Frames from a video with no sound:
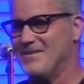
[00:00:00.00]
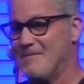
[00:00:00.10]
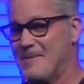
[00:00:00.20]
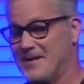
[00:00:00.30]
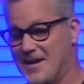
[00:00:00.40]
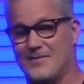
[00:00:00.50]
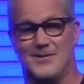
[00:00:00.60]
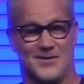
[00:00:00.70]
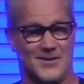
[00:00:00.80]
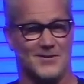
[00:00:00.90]
And David
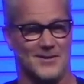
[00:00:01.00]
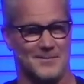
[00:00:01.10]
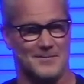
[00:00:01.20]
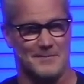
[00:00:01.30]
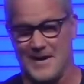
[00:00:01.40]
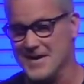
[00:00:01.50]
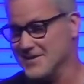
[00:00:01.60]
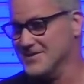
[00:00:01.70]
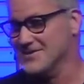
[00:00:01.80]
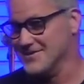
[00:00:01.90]
knew that man
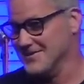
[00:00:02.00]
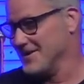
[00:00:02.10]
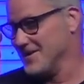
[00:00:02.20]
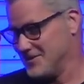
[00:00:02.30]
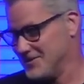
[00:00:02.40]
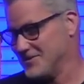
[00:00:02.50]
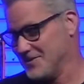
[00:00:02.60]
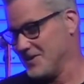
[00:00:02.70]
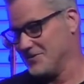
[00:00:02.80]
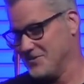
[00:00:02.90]
is not,
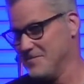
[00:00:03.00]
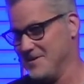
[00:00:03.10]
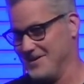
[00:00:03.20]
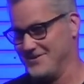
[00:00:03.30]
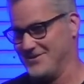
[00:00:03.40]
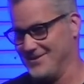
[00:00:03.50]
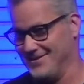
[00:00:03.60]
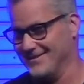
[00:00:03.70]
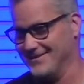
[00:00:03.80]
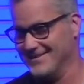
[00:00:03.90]
not so much,
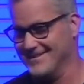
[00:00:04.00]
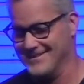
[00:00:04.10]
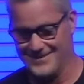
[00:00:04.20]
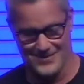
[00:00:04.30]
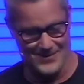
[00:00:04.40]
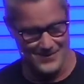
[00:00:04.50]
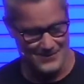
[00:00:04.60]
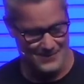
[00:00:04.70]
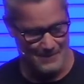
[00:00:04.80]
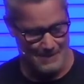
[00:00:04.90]
you know.
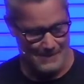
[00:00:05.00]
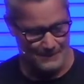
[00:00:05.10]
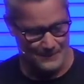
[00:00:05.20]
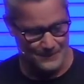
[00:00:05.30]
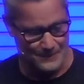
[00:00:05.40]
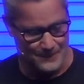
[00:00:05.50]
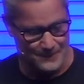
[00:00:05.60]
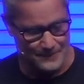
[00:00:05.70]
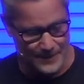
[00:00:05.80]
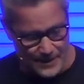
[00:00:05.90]

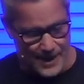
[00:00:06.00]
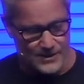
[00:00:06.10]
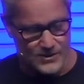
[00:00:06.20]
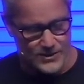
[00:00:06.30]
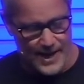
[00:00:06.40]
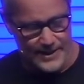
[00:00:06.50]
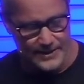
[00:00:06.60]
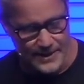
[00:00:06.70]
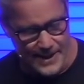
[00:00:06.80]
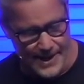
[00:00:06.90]
But God said at
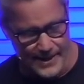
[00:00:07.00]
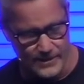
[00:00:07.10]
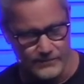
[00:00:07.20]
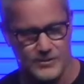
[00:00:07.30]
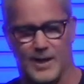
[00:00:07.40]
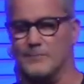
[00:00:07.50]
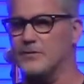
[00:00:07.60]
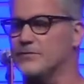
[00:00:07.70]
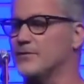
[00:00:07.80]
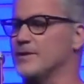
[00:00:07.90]
the end of chapter
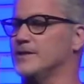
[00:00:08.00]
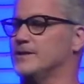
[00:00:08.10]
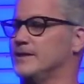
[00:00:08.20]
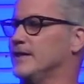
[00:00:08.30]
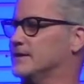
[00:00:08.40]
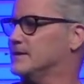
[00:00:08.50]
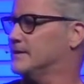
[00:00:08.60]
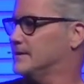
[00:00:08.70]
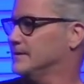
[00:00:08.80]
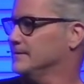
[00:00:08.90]

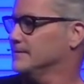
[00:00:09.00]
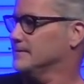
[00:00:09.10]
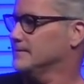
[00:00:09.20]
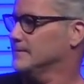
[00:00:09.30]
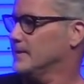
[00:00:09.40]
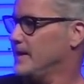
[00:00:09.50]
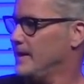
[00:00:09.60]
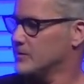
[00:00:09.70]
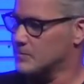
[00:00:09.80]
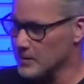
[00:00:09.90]
46, okay,
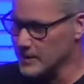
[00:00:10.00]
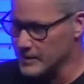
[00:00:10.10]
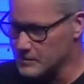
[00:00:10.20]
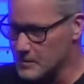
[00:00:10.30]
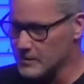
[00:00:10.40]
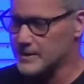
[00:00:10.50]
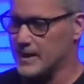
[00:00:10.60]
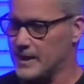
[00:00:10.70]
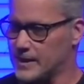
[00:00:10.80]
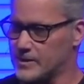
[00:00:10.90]
he spoke, he spoke to
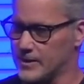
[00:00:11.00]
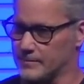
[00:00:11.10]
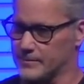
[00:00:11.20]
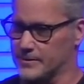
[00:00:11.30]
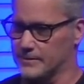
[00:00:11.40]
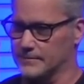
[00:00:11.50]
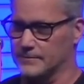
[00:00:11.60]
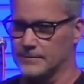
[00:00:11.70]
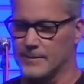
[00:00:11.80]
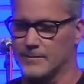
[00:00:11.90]
Egypt,
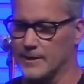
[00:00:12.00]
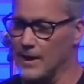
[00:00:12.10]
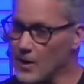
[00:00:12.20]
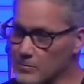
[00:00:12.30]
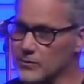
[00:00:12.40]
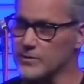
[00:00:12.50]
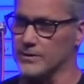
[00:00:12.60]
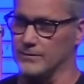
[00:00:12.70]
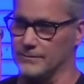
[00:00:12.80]
I'm going to humble you.